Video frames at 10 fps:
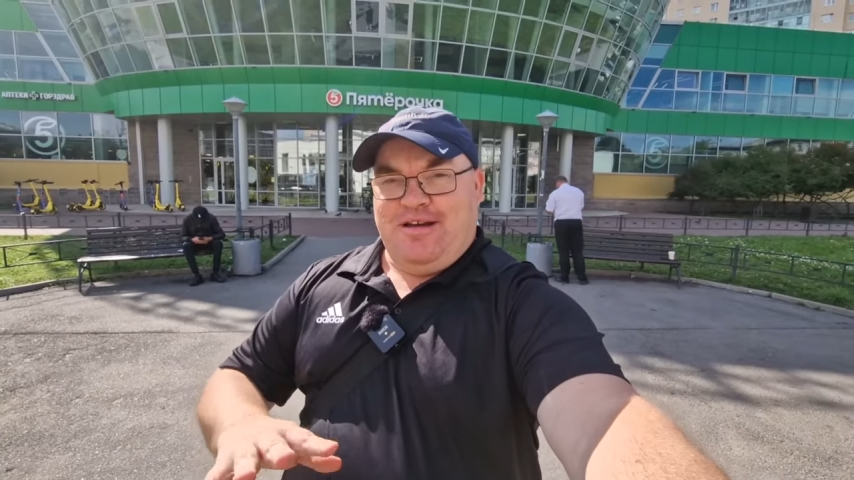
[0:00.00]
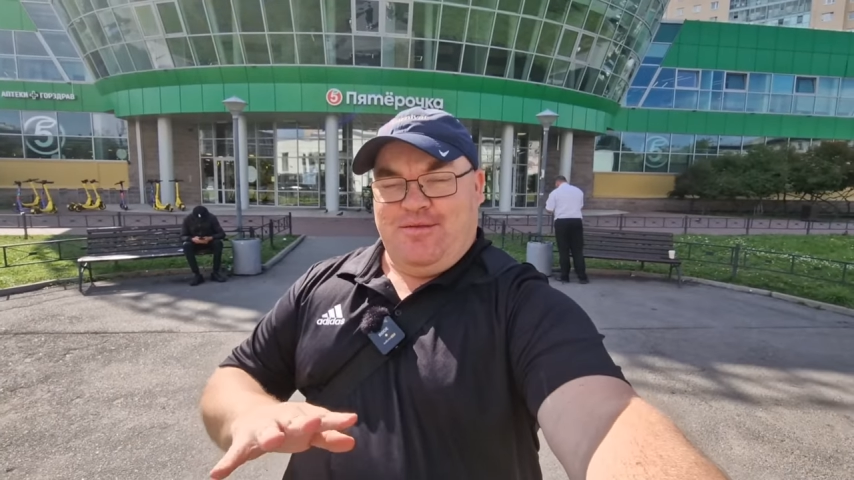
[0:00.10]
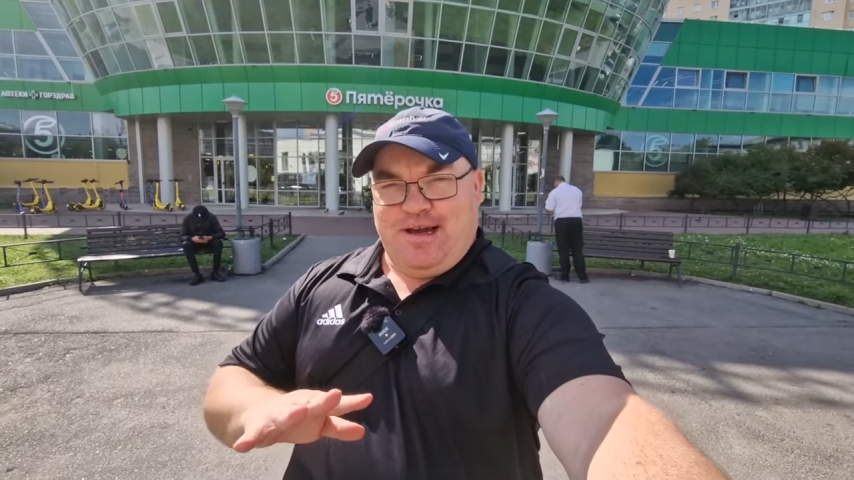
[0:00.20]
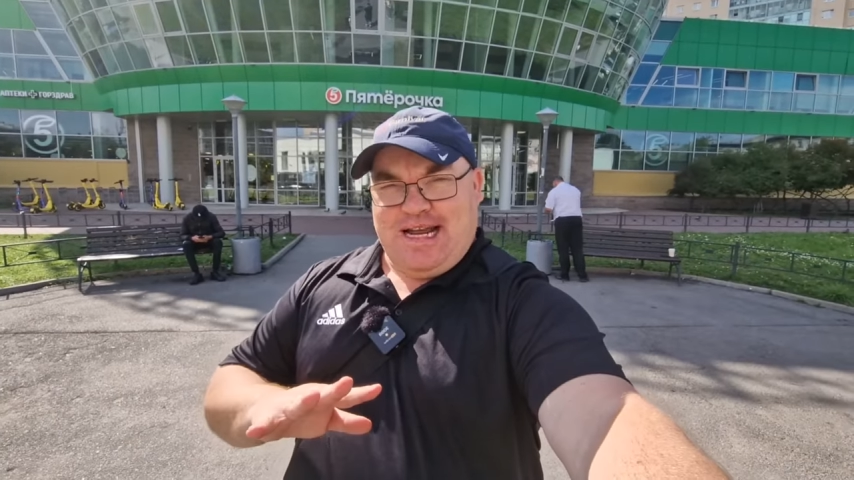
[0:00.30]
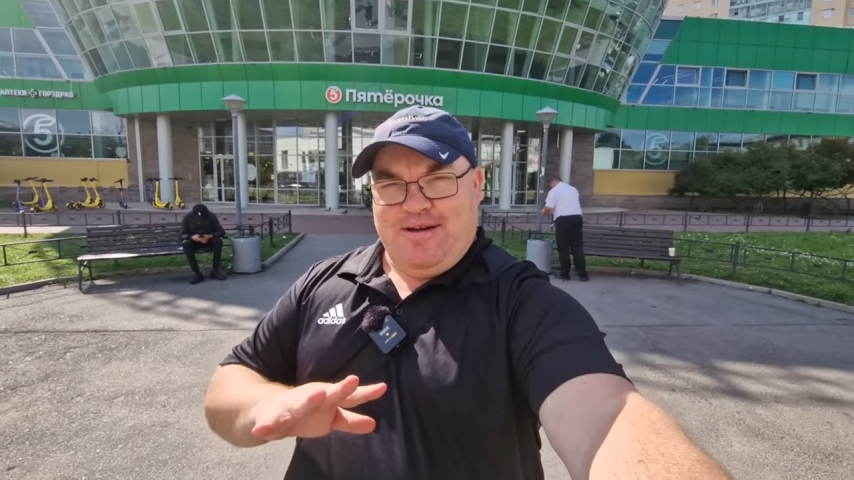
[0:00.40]

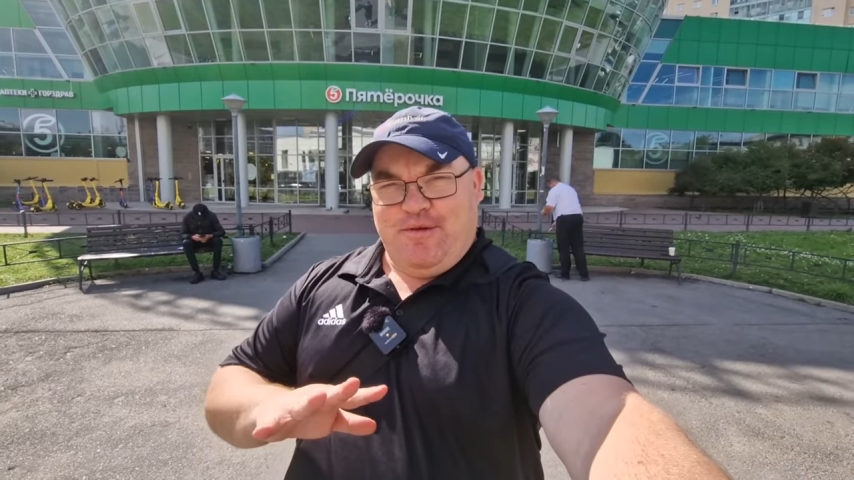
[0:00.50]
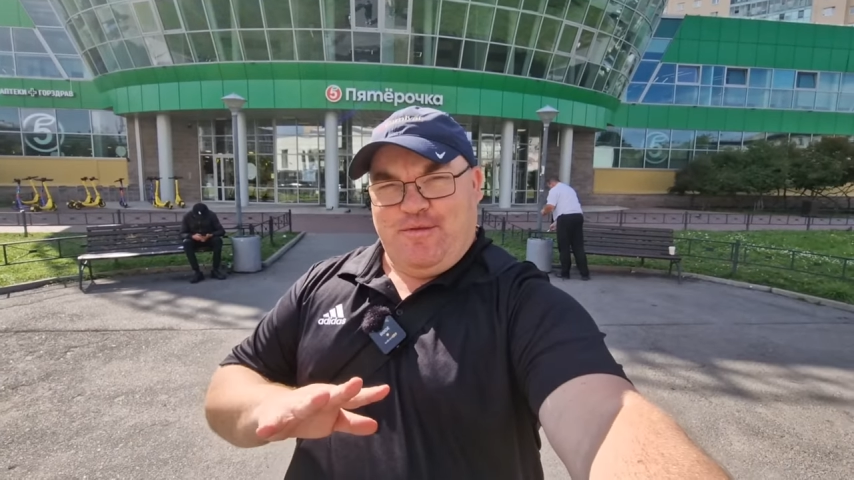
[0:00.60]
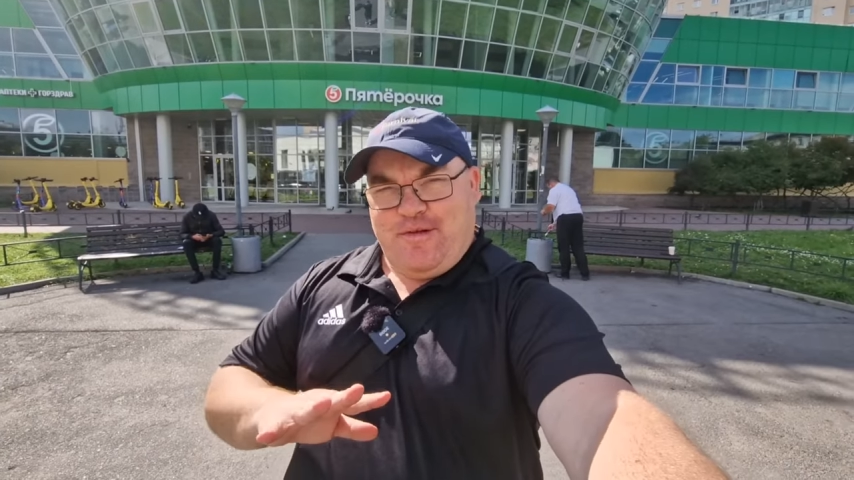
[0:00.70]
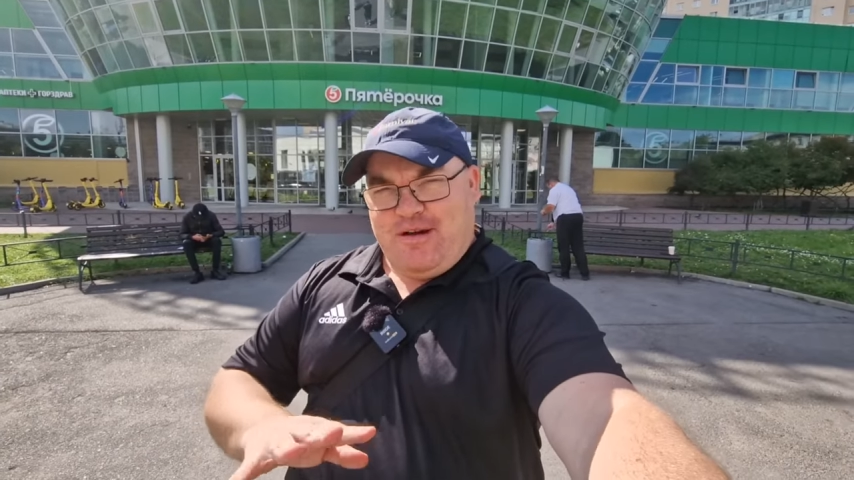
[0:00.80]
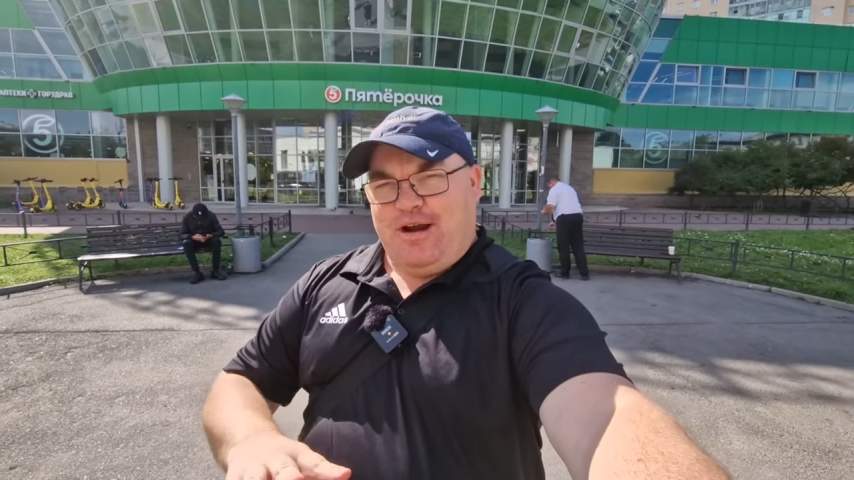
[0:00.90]
We're going to have a
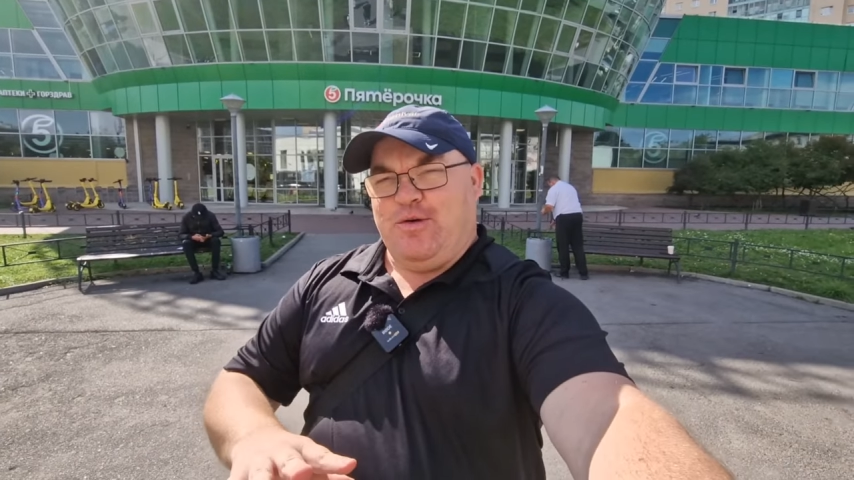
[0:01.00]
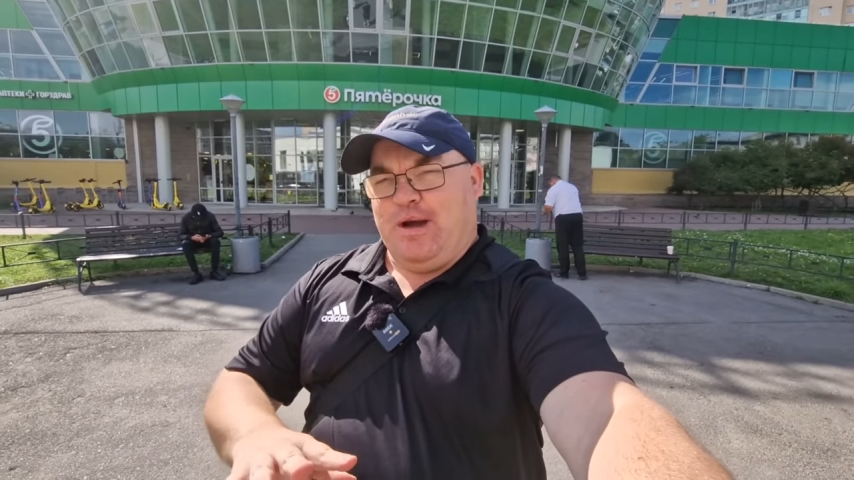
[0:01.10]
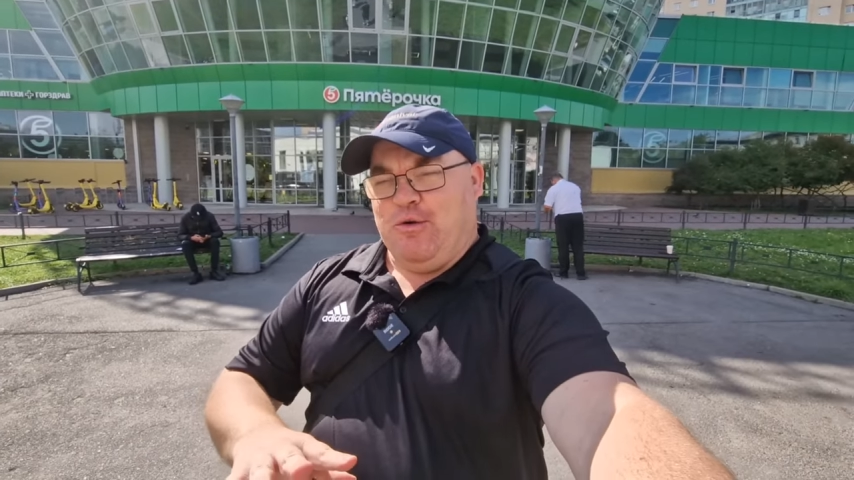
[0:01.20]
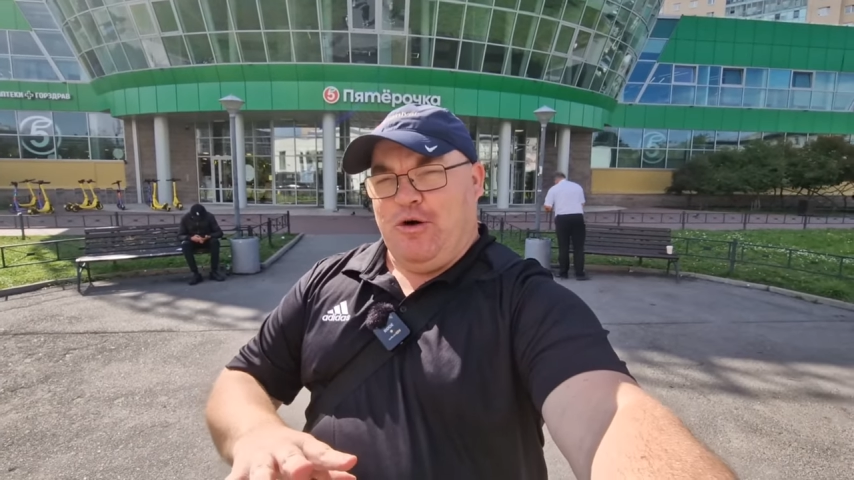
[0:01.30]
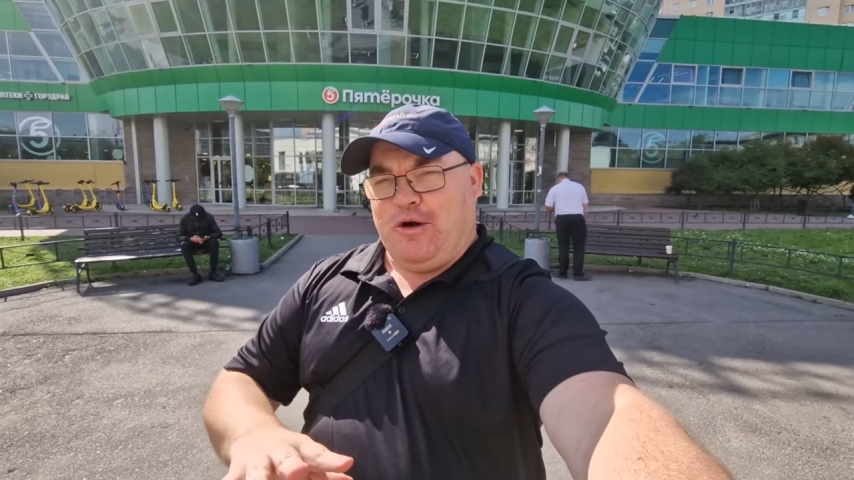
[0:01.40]
very
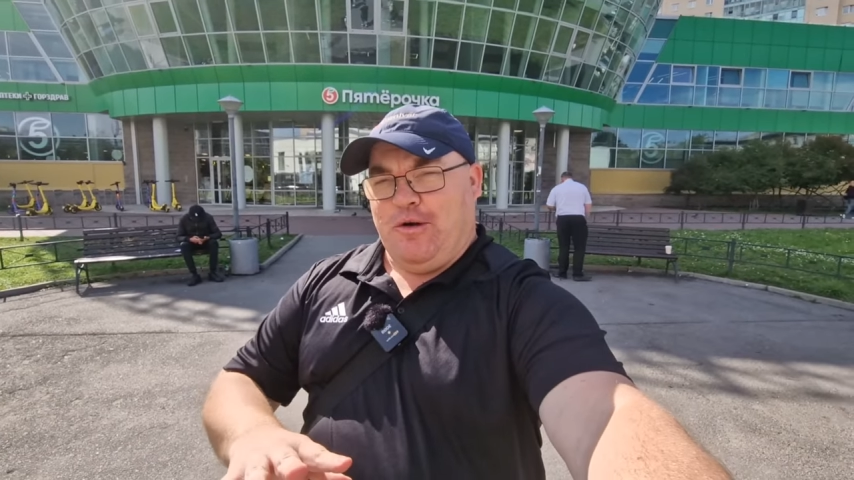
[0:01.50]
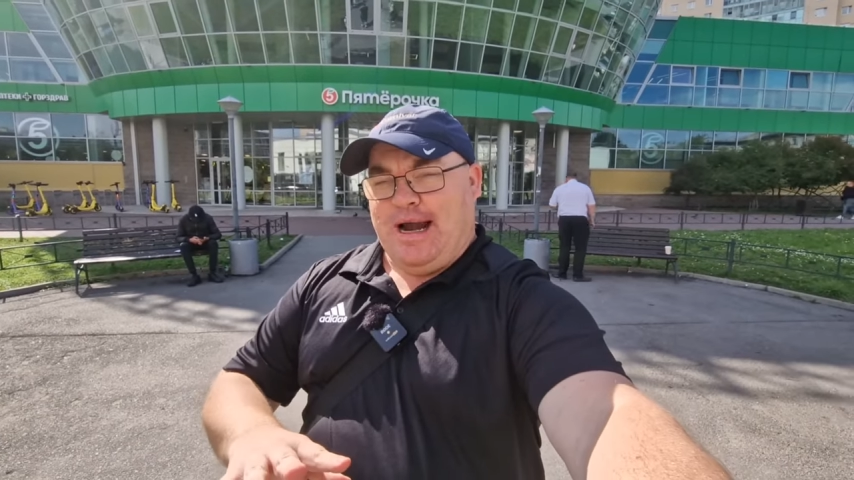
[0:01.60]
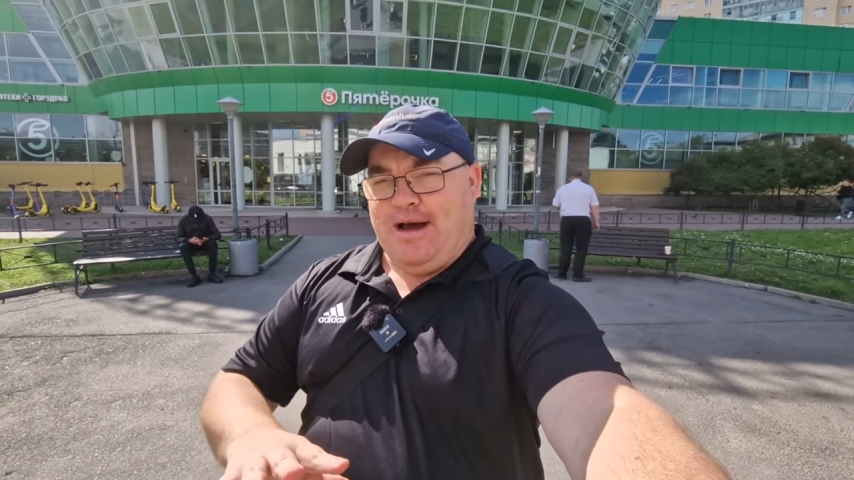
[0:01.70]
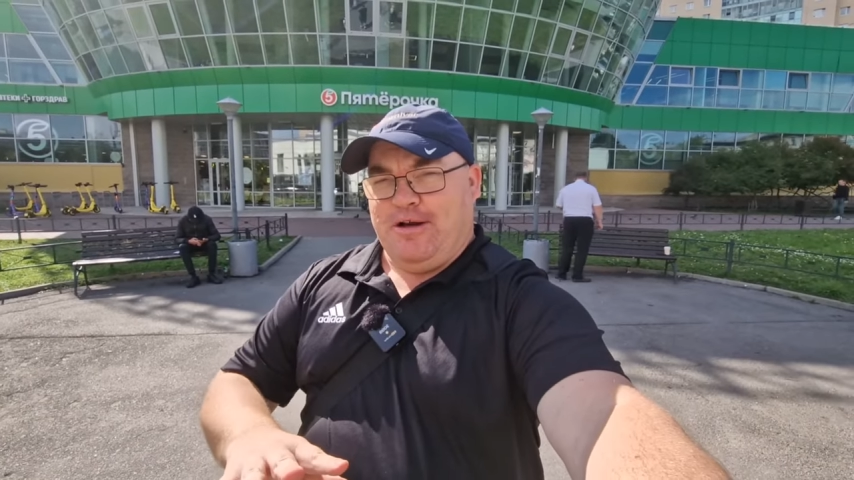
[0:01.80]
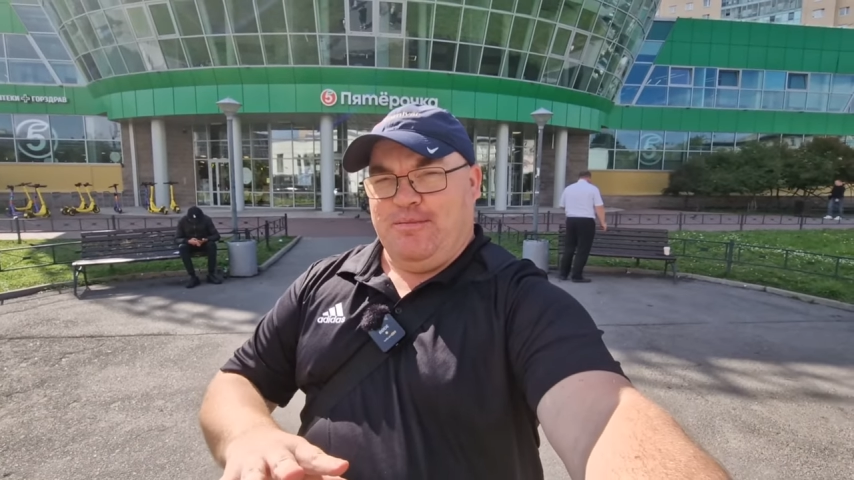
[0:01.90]
quick walk
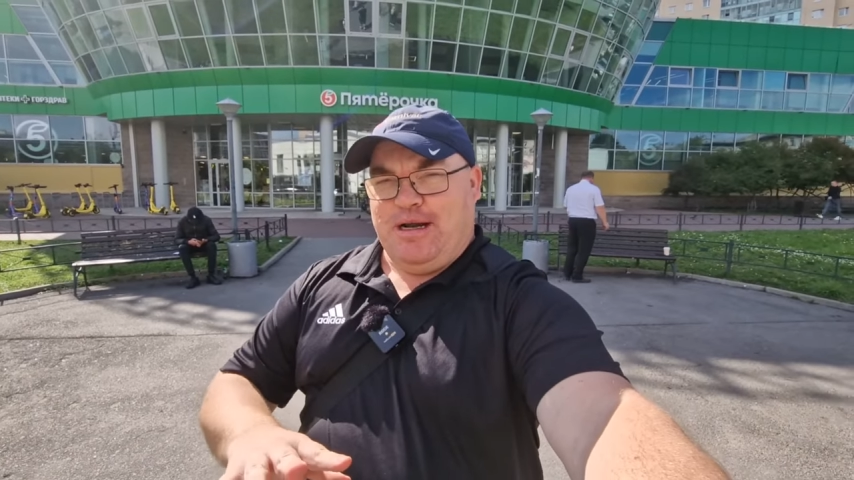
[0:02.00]
around,